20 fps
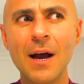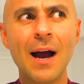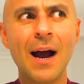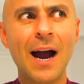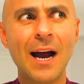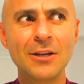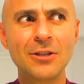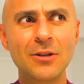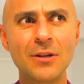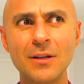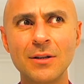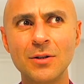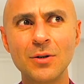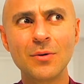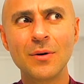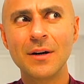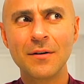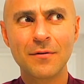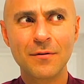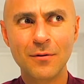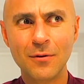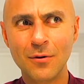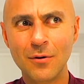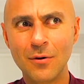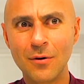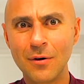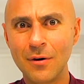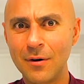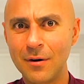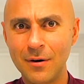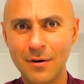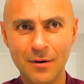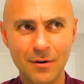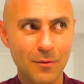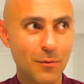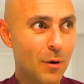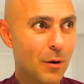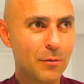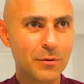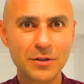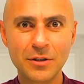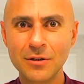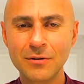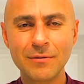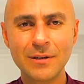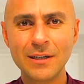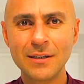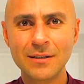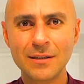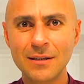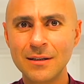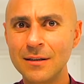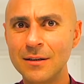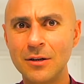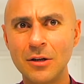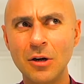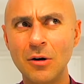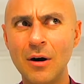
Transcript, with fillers: I shouldn't do it for, what was your reason?